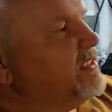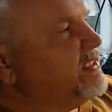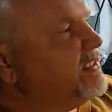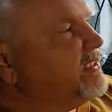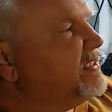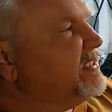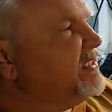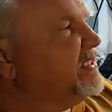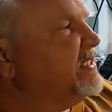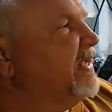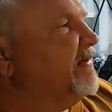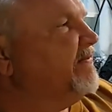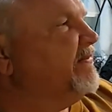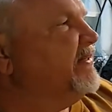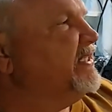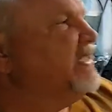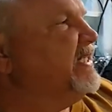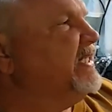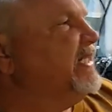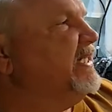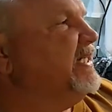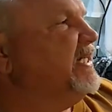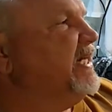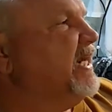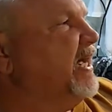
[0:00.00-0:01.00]

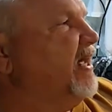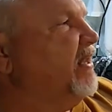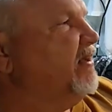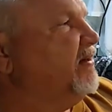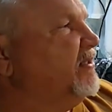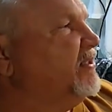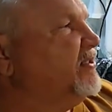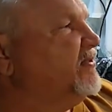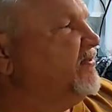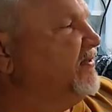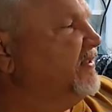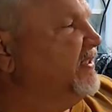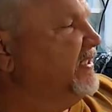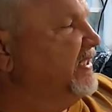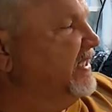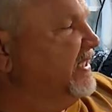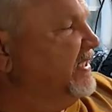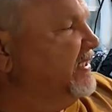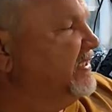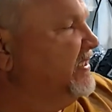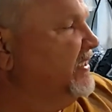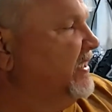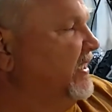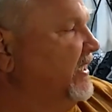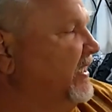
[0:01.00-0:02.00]
$17 for
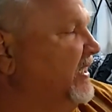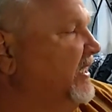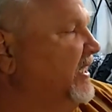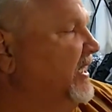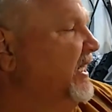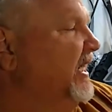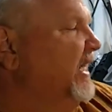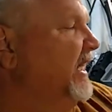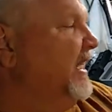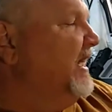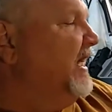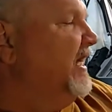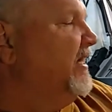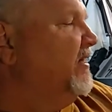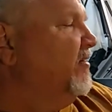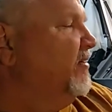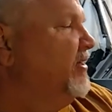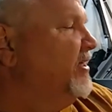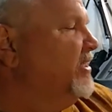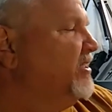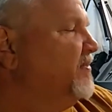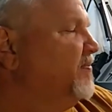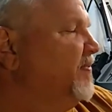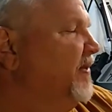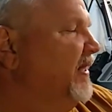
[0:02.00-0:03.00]
this, and I know
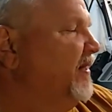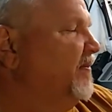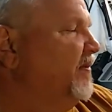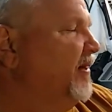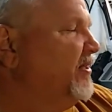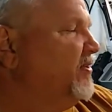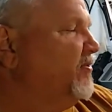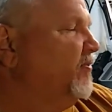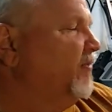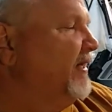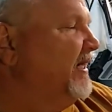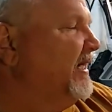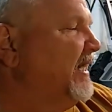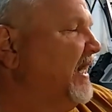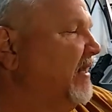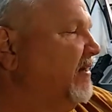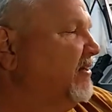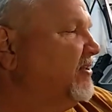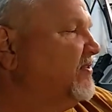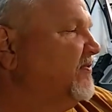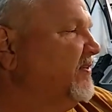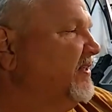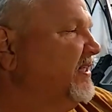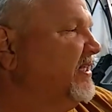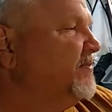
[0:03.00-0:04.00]
you spend about $20
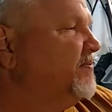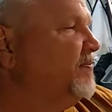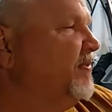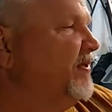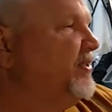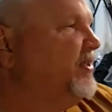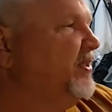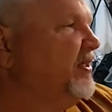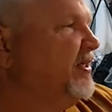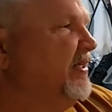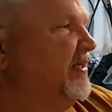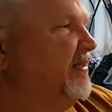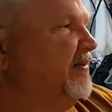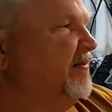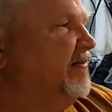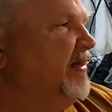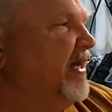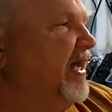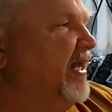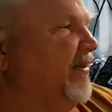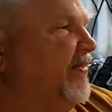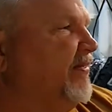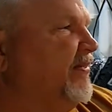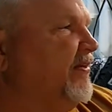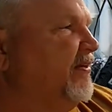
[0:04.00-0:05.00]
for this, but you can
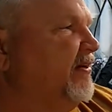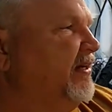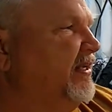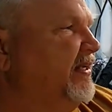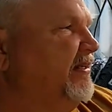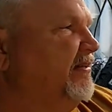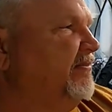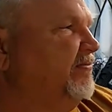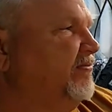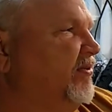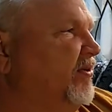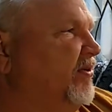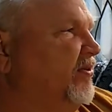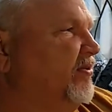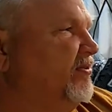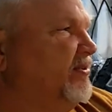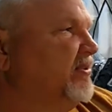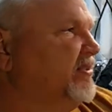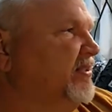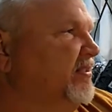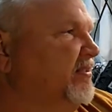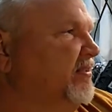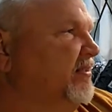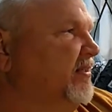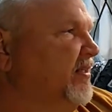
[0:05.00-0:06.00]
30
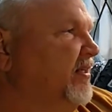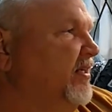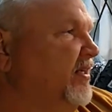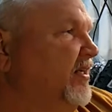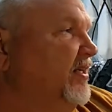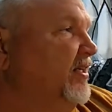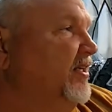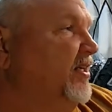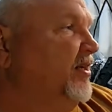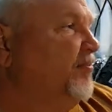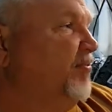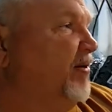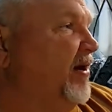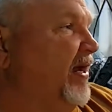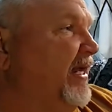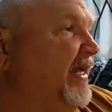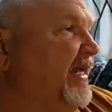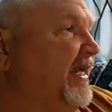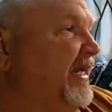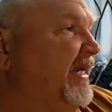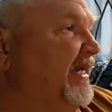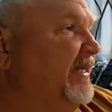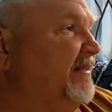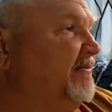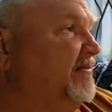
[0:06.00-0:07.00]
rolls. You can probably
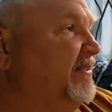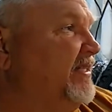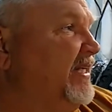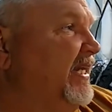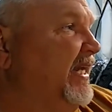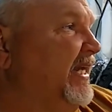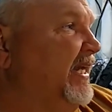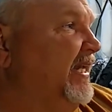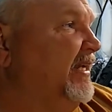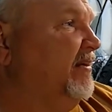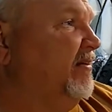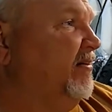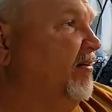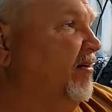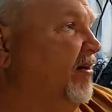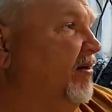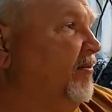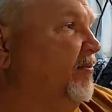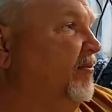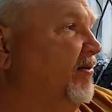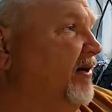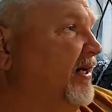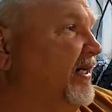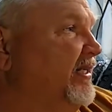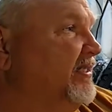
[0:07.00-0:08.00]
get 10
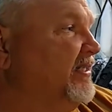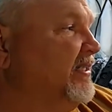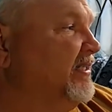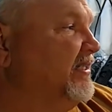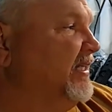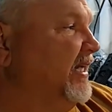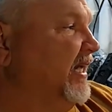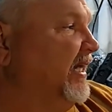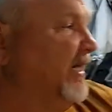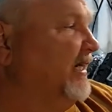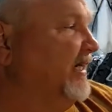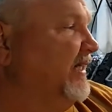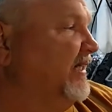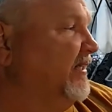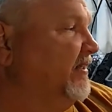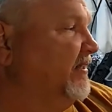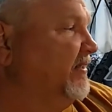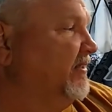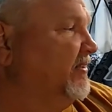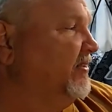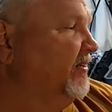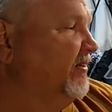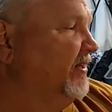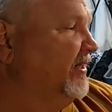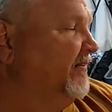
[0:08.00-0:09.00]
arm braces out of here.
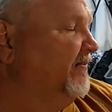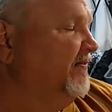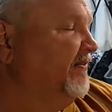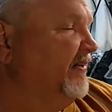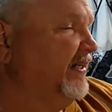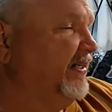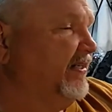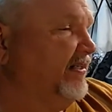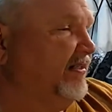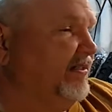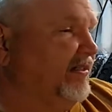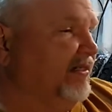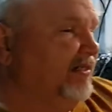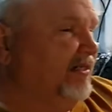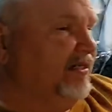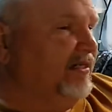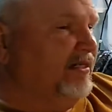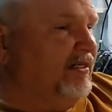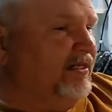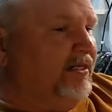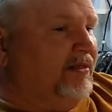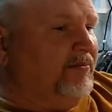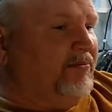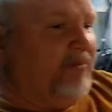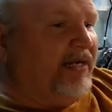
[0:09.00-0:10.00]
So you figure
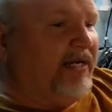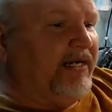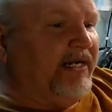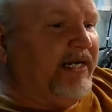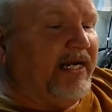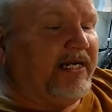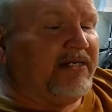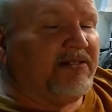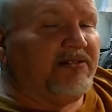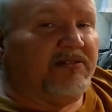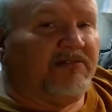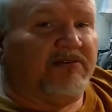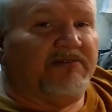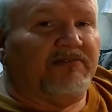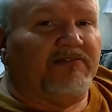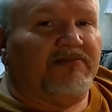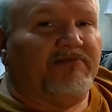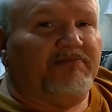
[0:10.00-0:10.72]
about an extra